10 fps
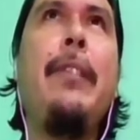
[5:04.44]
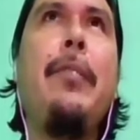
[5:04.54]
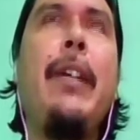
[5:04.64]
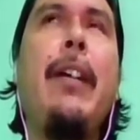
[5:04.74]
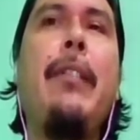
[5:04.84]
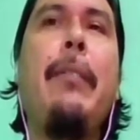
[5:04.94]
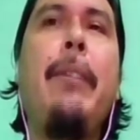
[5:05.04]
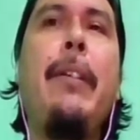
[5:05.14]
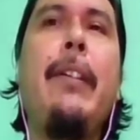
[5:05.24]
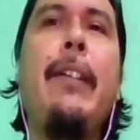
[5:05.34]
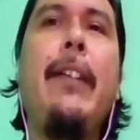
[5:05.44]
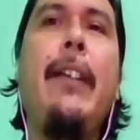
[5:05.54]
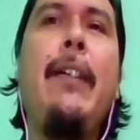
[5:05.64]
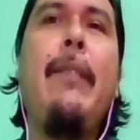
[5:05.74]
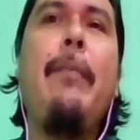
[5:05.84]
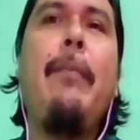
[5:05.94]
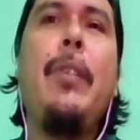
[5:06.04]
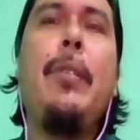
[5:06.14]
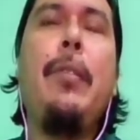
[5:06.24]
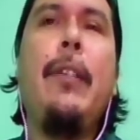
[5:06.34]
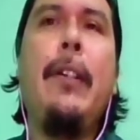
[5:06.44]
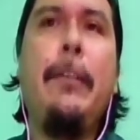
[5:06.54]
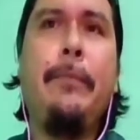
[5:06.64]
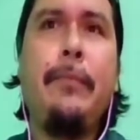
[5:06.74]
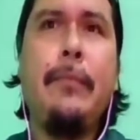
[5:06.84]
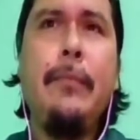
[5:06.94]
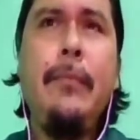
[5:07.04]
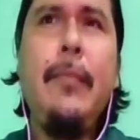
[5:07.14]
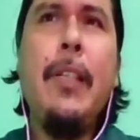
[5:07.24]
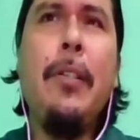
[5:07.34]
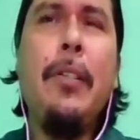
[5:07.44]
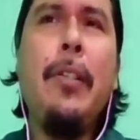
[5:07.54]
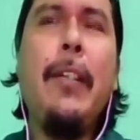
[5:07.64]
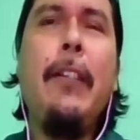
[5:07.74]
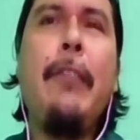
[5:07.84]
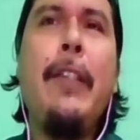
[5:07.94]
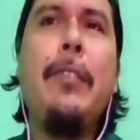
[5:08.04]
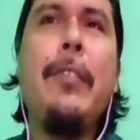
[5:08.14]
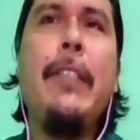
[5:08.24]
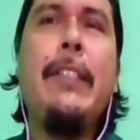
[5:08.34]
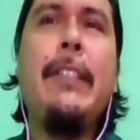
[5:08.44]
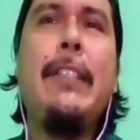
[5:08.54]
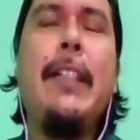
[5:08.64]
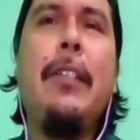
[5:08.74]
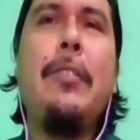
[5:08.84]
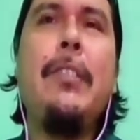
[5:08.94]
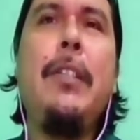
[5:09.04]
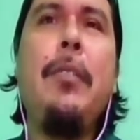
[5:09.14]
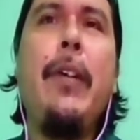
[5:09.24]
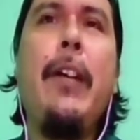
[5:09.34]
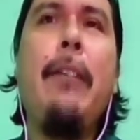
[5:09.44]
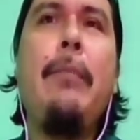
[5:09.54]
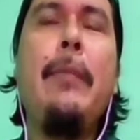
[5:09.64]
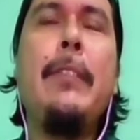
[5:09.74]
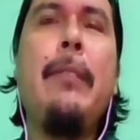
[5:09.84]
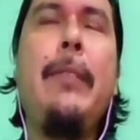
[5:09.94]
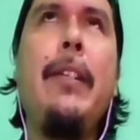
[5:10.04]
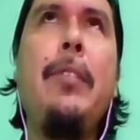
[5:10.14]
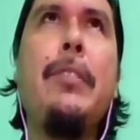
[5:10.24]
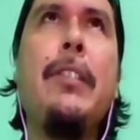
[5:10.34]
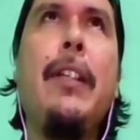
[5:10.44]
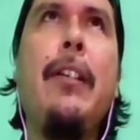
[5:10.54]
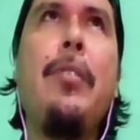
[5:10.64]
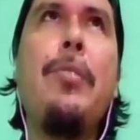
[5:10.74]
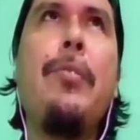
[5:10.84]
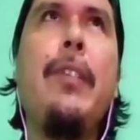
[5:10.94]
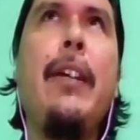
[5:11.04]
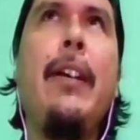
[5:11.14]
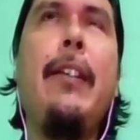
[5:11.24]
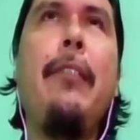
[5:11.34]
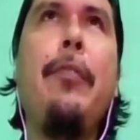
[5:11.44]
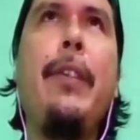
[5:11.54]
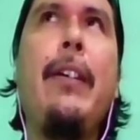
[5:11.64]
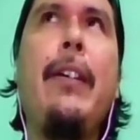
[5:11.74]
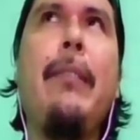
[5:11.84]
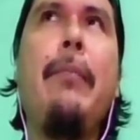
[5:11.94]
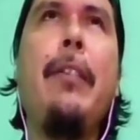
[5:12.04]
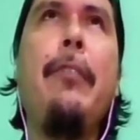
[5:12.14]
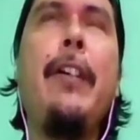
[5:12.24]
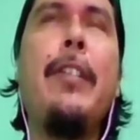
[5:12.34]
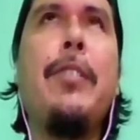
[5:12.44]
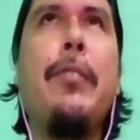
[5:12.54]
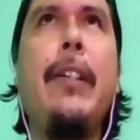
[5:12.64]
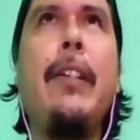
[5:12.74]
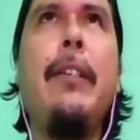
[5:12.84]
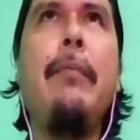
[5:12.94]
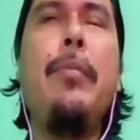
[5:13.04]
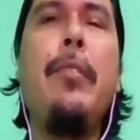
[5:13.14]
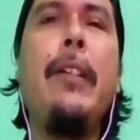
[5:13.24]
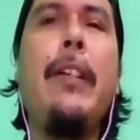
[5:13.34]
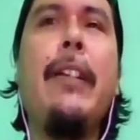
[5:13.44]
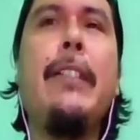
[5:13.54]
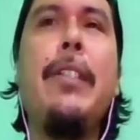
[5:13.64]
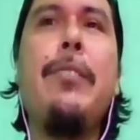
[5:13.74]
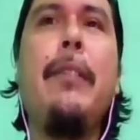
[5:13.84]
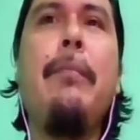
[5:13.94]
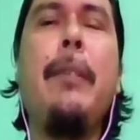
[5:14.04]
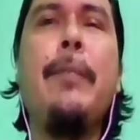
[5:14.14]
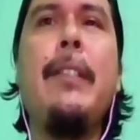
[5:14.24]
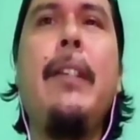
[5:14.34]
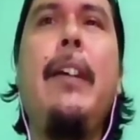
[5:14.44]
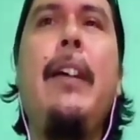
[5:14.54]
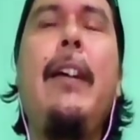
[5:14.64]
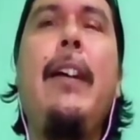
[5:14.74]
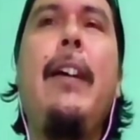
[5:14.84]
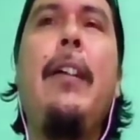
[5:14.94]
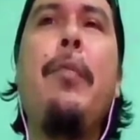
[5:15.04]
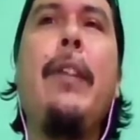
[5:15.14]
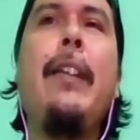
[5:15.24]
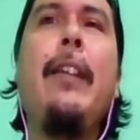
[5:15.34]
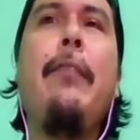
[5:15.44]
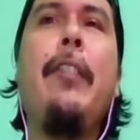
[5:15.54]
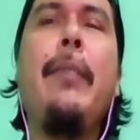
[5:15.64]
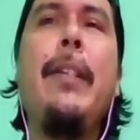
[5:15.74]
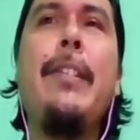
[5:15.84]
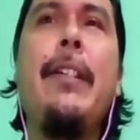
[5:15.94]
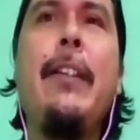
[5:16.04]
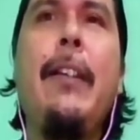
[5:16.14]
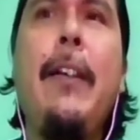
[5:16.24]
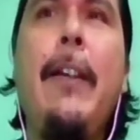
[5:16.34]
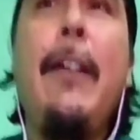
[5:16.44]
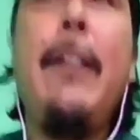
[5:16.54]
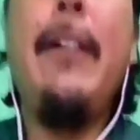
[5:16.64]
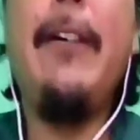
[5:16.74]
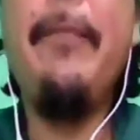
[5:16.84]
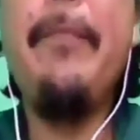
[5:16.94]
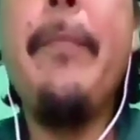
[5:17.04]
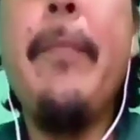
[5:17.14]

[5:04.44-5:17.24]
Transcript: doing our part to um, conduct inventories and to see where POPs are being used in the country and if we are manufacturing, importing, etc. POPs. And with that information, um,